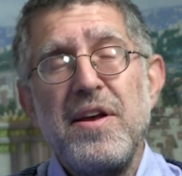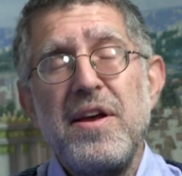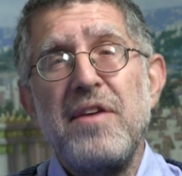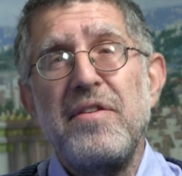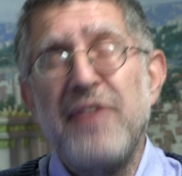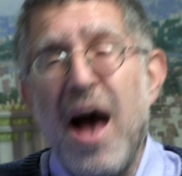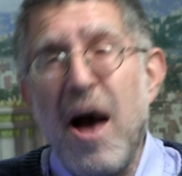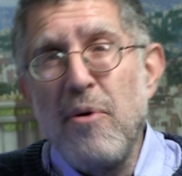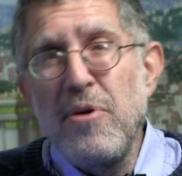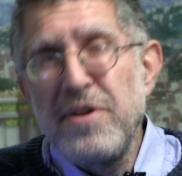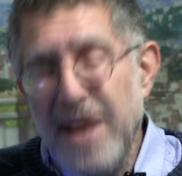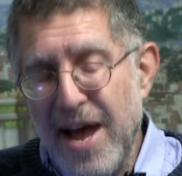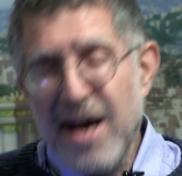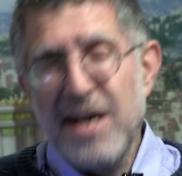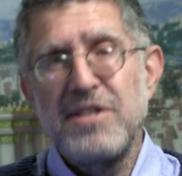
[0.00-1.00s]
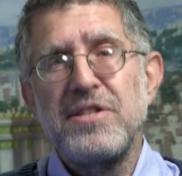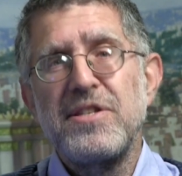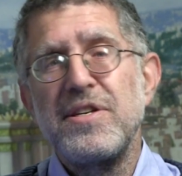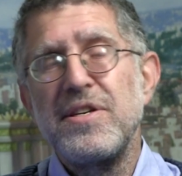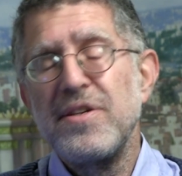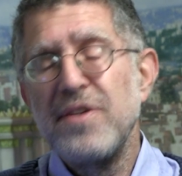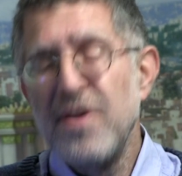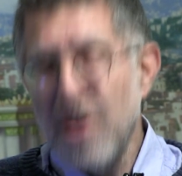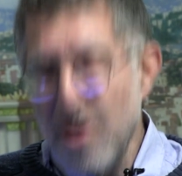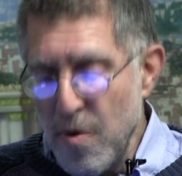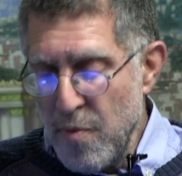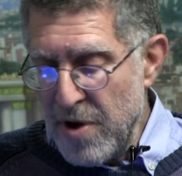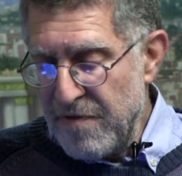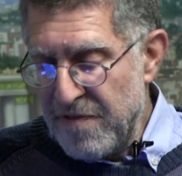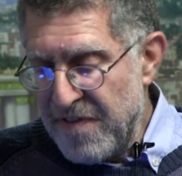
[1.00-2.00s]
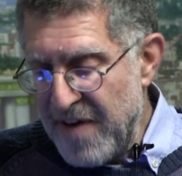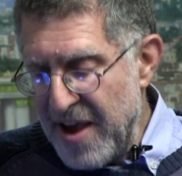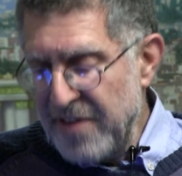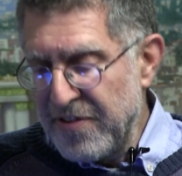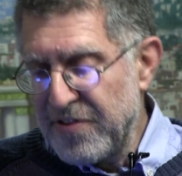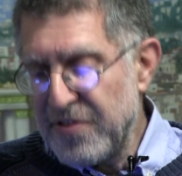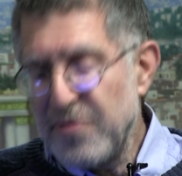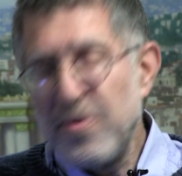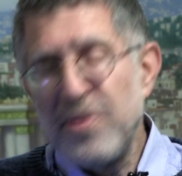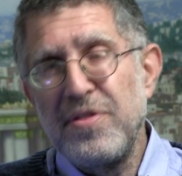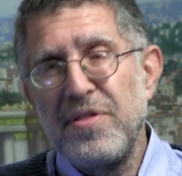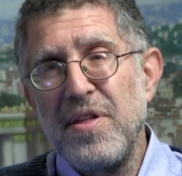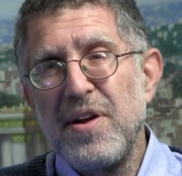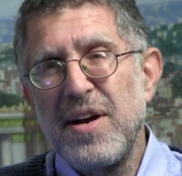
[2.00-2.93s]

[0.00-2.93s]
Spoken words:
It is our task, when faced with